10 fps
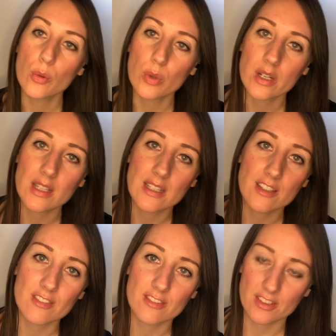Where I
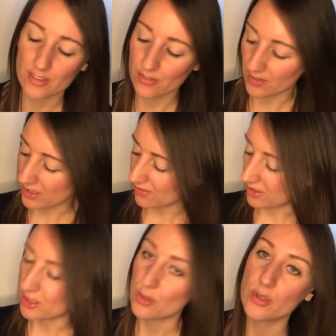live is very,
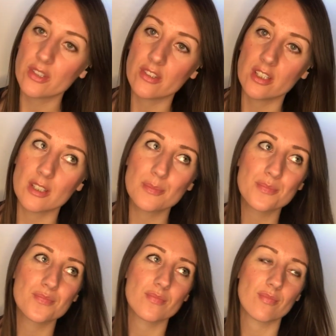very noisy,
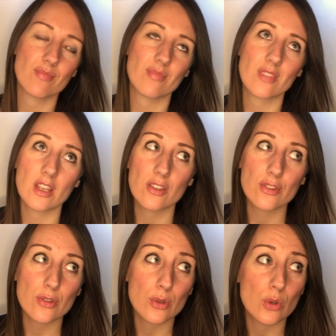
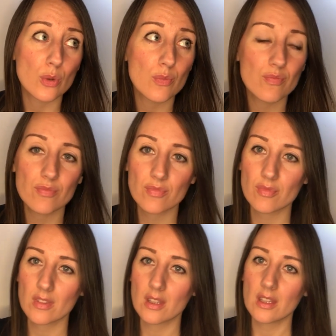so
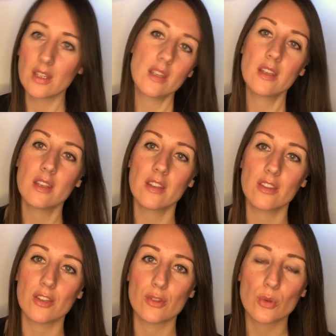
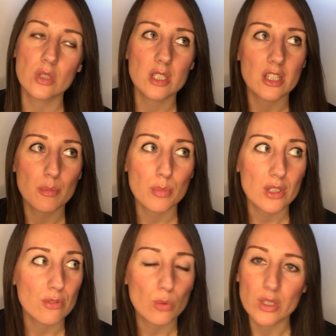there's only a
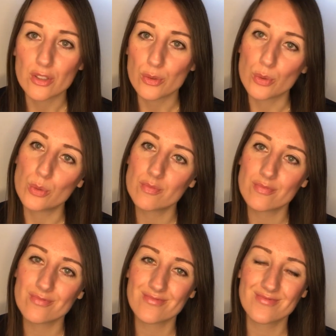brief window
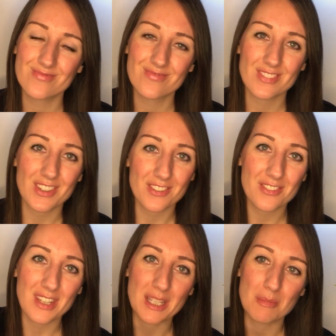of
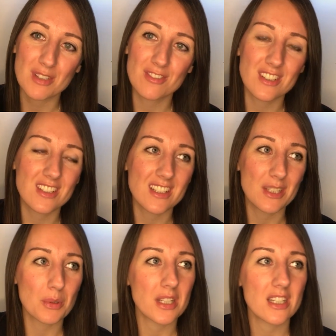time every day
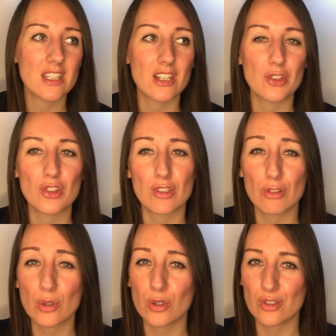when I can actually
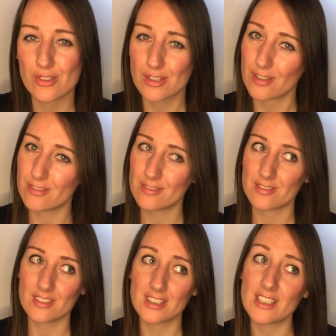record stuff,
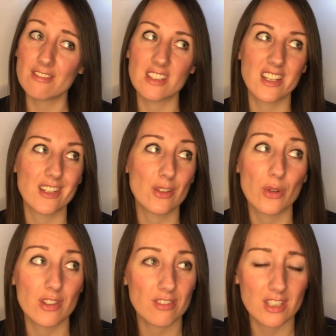and even then
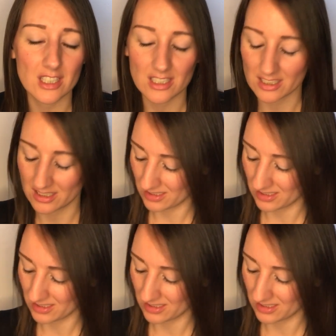not every day.